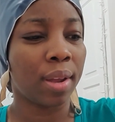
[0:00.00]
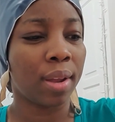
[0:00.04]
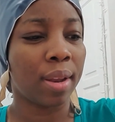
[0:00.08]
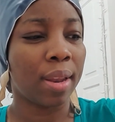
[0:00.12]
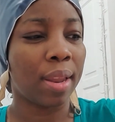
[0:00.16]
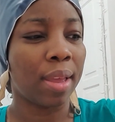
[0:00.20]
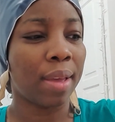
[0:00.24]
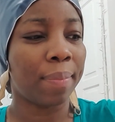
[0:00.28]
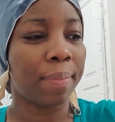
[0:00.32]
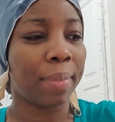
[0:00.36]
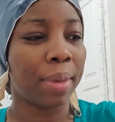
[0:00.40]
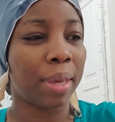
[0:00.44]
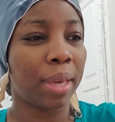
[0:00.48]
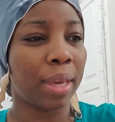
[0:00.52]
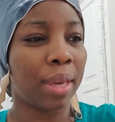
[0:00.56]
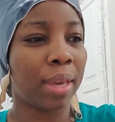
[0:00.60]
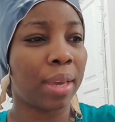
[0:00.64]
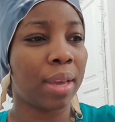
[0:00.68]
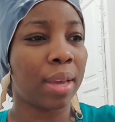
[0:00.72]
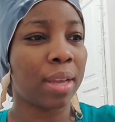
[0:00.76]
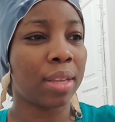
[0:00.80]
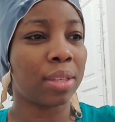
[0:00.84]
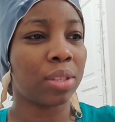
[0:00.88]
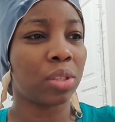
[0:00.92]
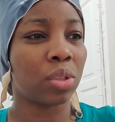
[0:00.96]
let me
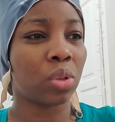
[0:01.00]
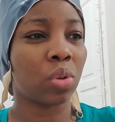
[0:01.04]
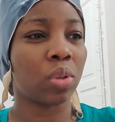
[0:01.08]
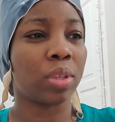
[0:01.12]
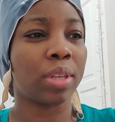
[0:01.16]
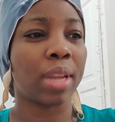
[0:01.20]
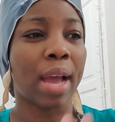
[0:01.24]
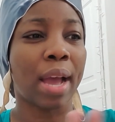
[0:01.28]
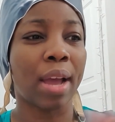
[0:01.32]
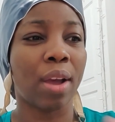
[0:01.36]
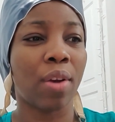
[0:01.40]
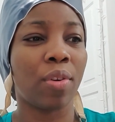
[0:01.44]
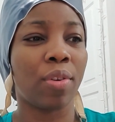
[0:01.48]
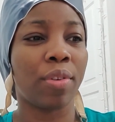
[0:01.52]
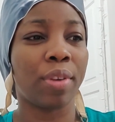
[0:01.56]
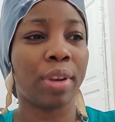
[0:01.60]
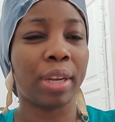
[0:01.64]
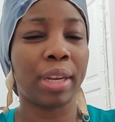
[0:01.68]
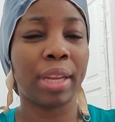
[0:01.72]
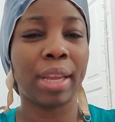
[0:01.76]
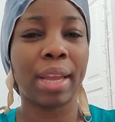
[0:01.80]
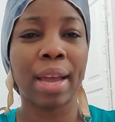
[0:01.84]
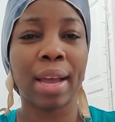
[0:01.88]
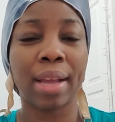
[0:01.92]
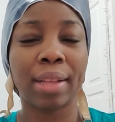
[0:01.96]
so i
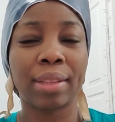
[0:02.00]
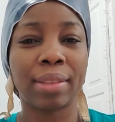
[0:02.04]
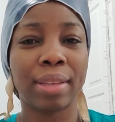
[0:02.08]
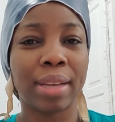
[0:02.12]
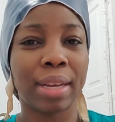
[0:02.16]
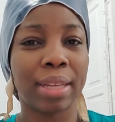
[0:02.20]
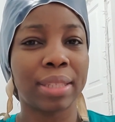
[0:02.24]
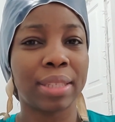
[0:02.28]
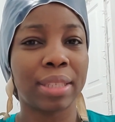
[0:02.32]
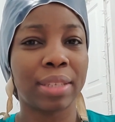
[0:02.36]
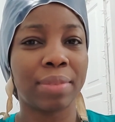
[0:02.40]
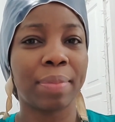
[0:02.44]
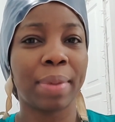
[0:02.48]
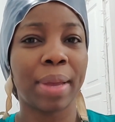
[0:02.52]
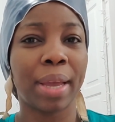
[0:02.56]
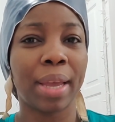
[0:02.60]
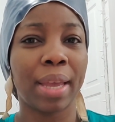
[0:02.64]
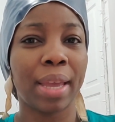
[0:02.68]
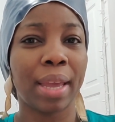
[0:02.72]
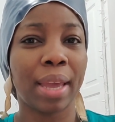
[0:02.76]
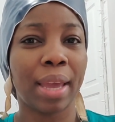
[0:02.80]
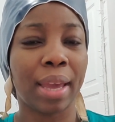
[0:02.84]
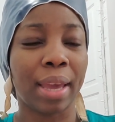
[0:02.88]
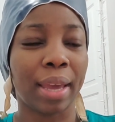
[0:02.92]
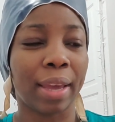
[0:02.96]
already had that in my
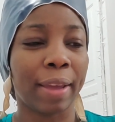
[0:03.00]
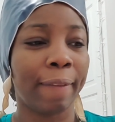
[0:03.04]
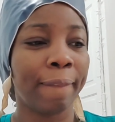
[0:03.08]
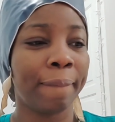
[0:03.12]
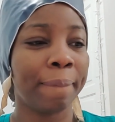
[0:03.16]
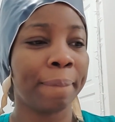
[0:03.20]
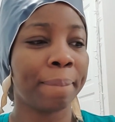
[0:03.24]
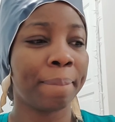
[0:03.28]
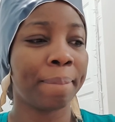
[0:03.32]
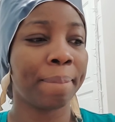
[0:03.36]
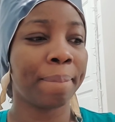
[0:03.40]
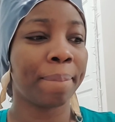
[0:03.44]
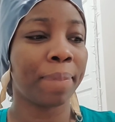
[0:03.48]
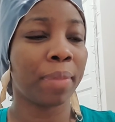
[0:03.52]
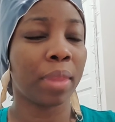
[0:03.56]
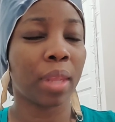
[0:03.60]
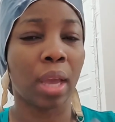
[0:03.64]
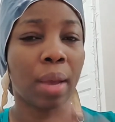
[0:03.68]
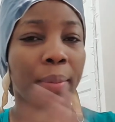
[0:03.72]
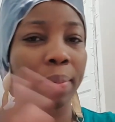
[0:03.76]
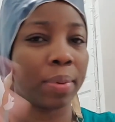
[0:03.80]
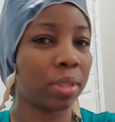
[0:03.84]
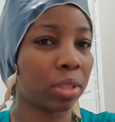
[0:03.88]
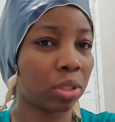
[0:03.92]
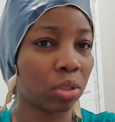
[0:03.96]
hair
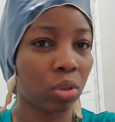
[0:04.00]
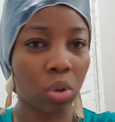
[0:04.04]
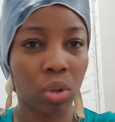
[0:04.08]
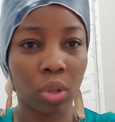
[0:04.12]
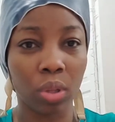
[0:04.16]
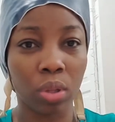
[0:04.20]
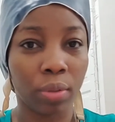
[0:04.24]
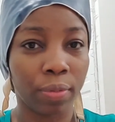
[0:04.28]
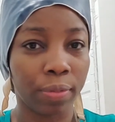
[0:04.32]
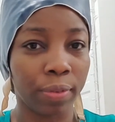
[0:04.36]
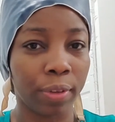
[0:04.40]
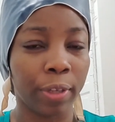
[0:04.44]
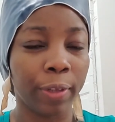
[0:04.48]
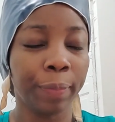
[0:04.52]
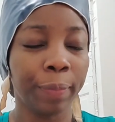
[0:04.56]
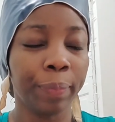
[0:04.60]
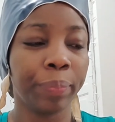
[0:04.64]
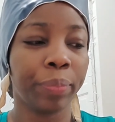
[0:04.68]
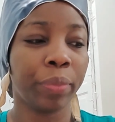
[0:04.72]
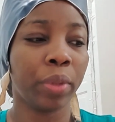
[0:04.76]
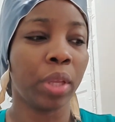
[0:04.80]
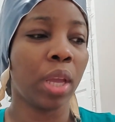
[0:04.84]
i put it all over